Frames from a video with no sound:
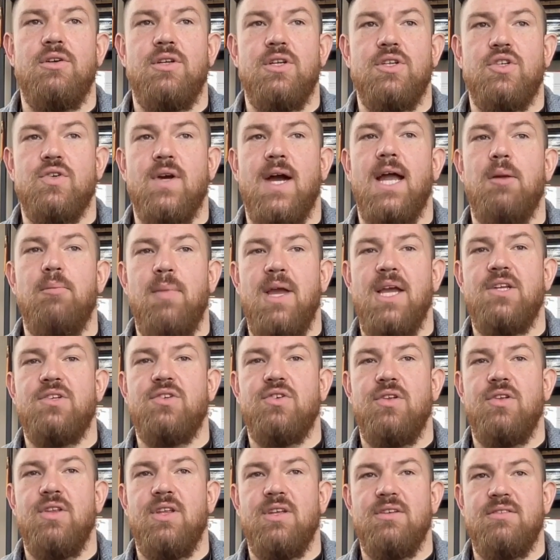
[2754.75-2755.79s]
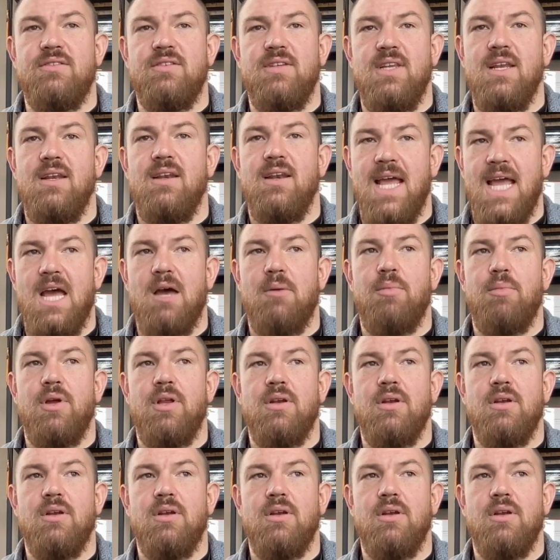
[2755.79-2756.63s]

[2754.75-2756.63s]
to try to make sure this didn't happen.